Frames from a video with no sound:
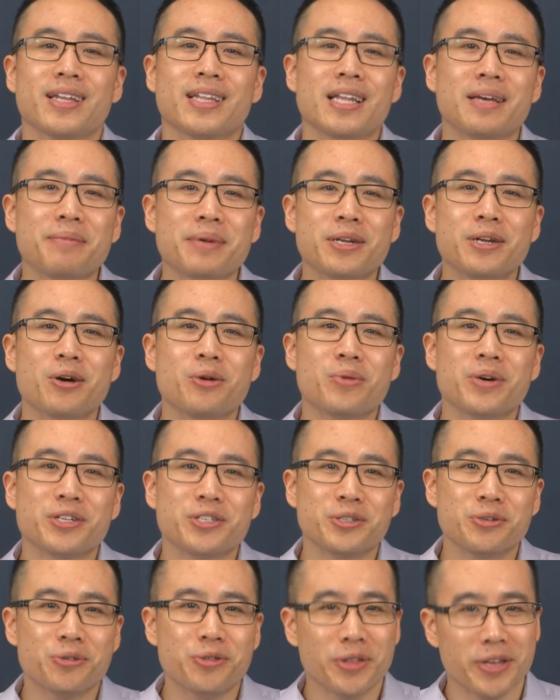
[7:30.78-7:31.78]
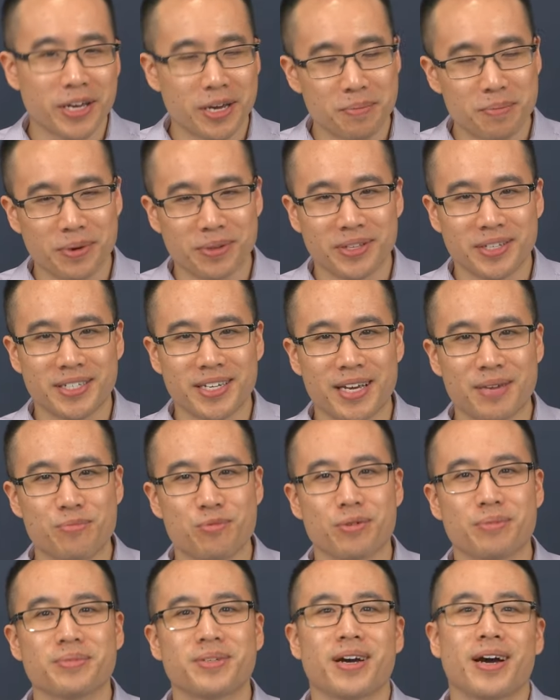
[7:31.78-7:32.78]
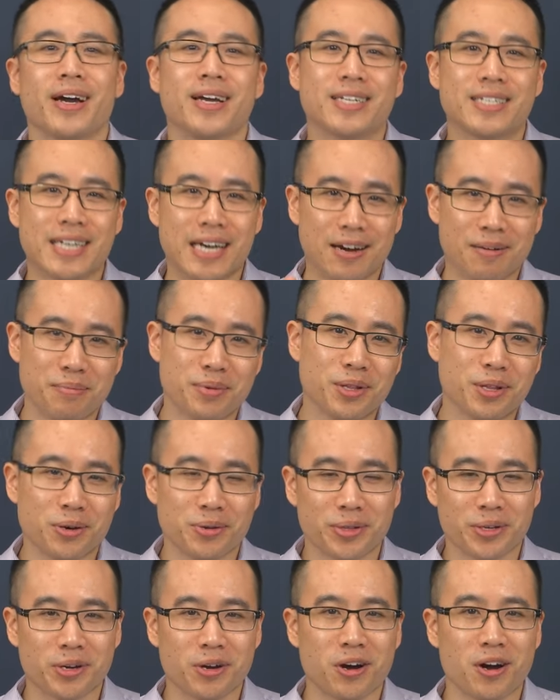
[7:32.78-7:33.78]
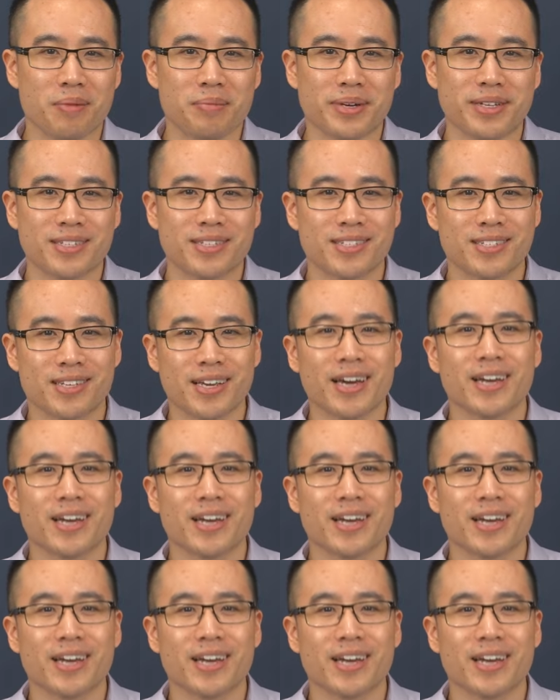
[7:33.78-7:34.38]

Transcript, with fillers: Let me know what you think about the tapeworm diet down below in the comments,